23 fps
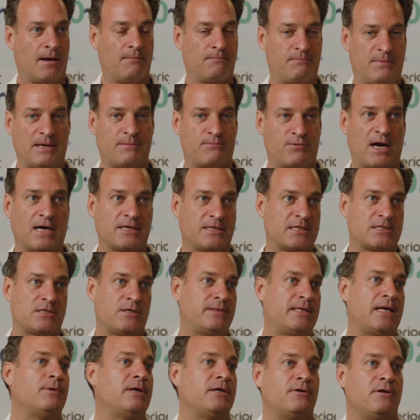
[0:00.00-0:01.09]
Big projects we
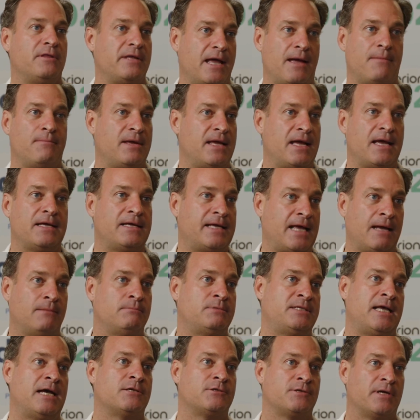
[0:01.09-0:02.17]
did, we do the NBA game
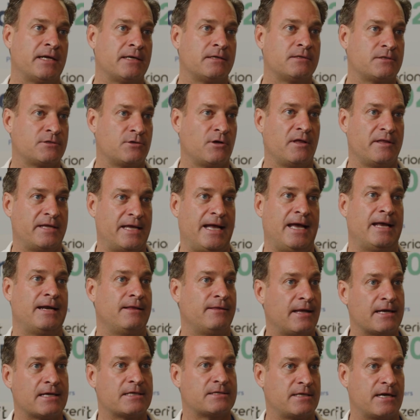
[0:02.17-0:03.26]
scheduling, so all the
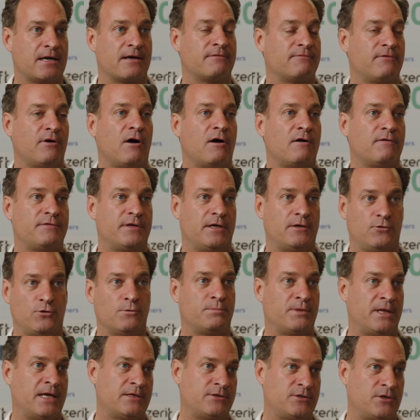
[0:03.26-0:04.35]
analytics are involved in who
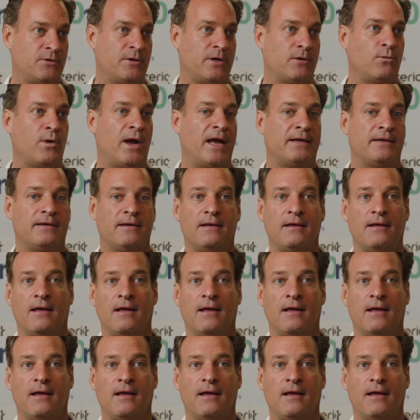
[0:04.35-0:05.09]
plays who and when.